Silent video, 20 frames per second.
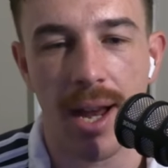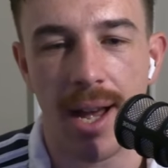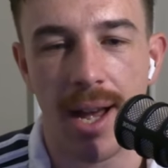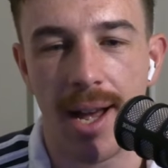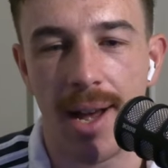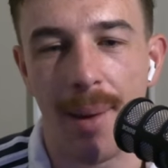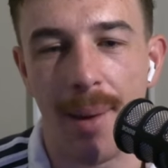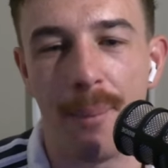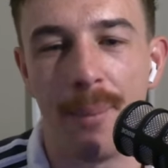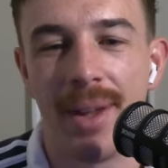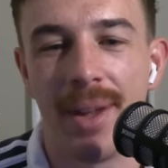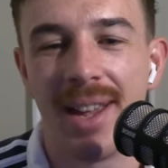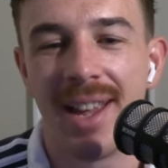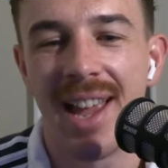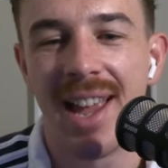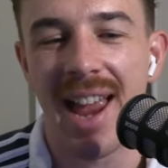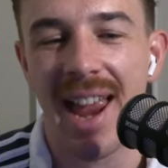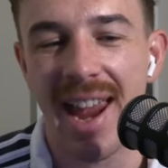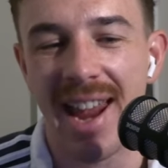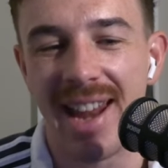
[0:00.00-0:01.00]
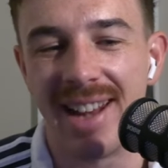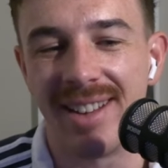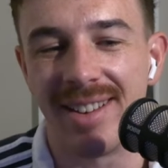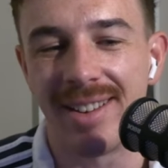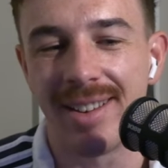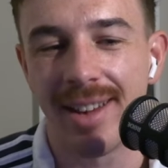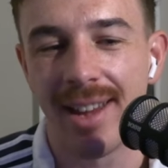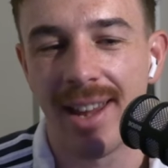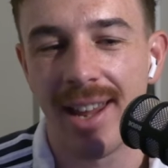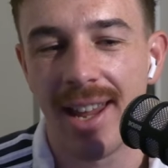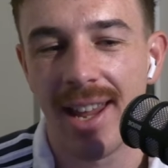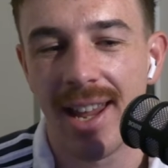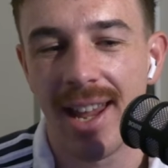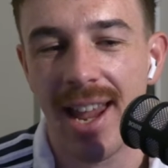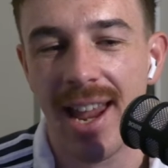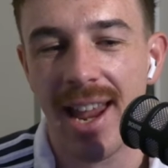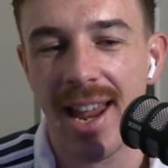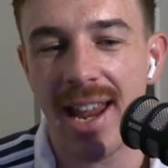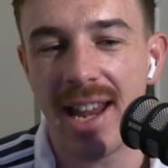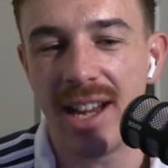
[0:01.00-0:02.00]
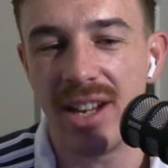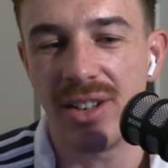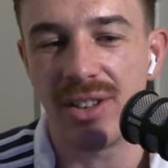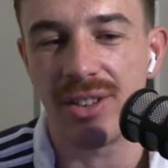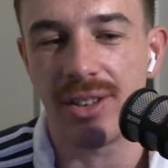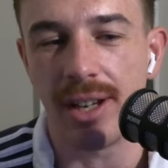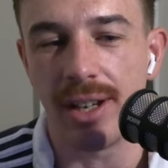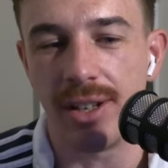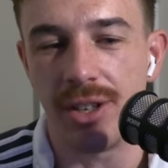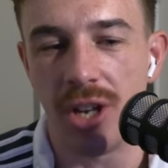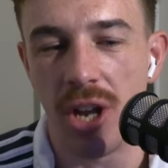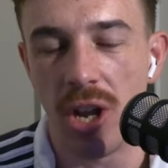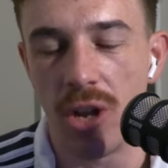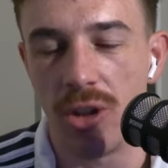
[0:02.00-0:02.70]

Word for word: Um, and he said,